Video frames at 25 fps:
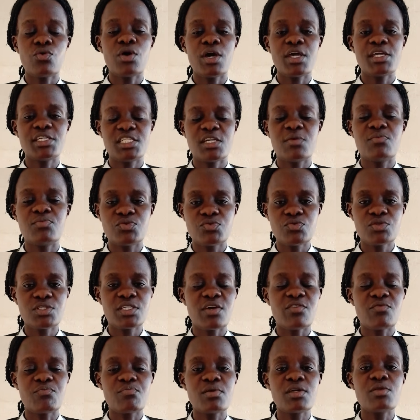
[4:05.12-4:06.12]
or items which
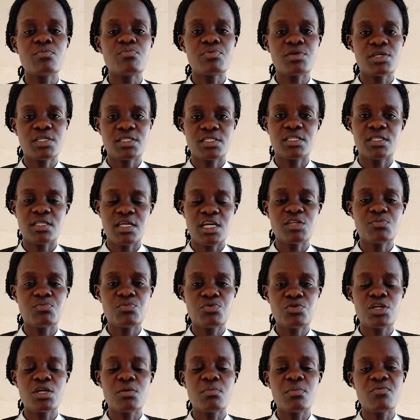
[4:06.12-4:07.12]
have been placed in
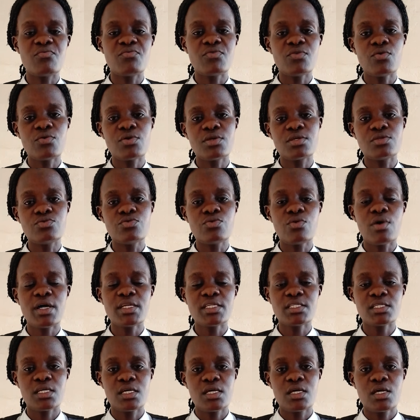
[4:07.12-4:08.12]
that building before we do
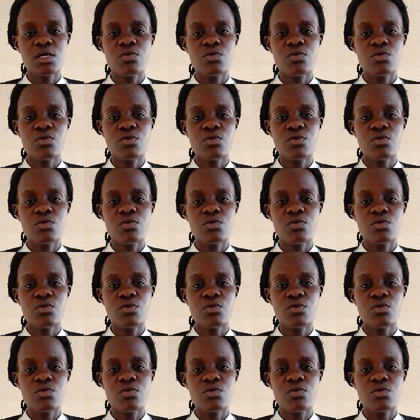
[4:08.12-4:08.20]
what?